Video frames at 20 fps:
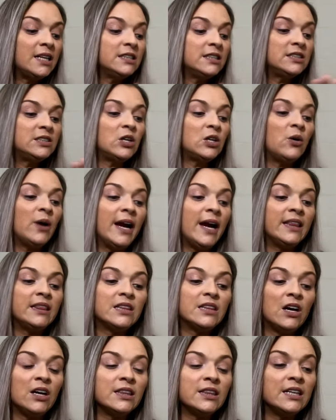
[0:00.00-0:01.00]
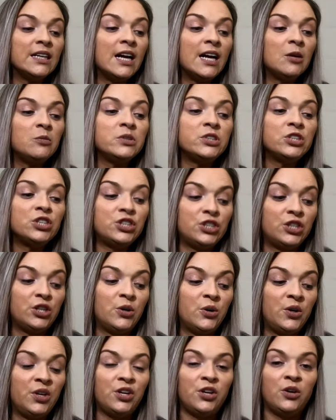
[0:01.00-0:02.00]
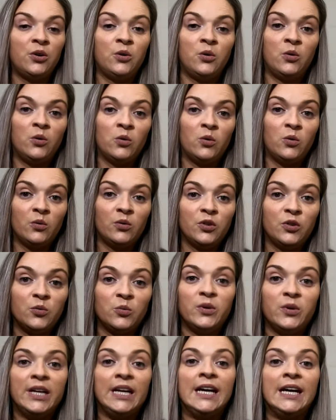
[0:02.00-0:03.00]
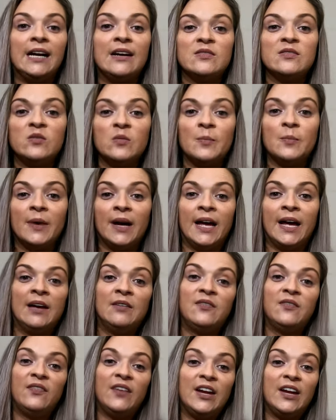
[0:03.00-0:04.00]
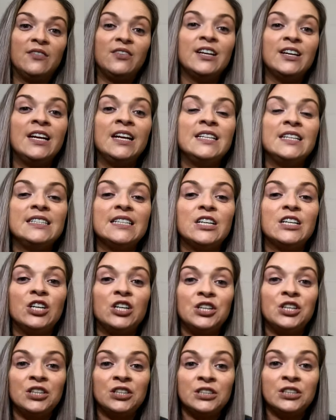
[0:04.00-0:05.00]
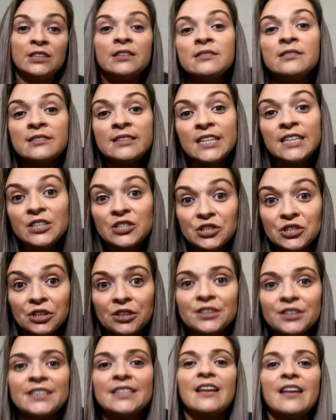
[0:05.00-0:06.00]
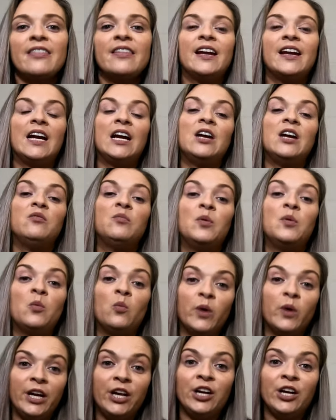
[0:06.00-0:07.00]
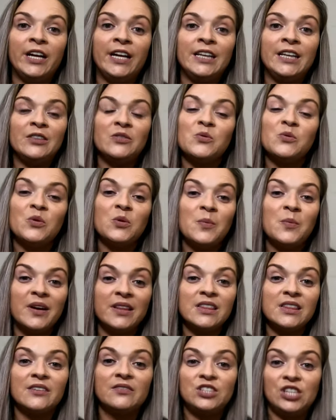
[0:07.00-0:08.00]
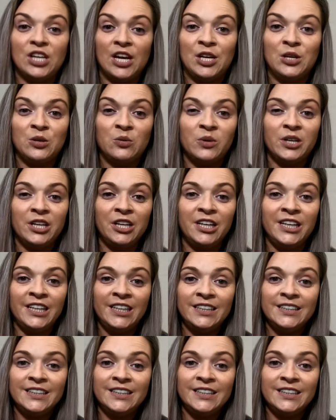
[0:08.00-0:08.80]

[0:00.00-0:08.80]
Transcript: So, I thought that I would show you three of my favorite t-shirts that I have been wearing through the month of January.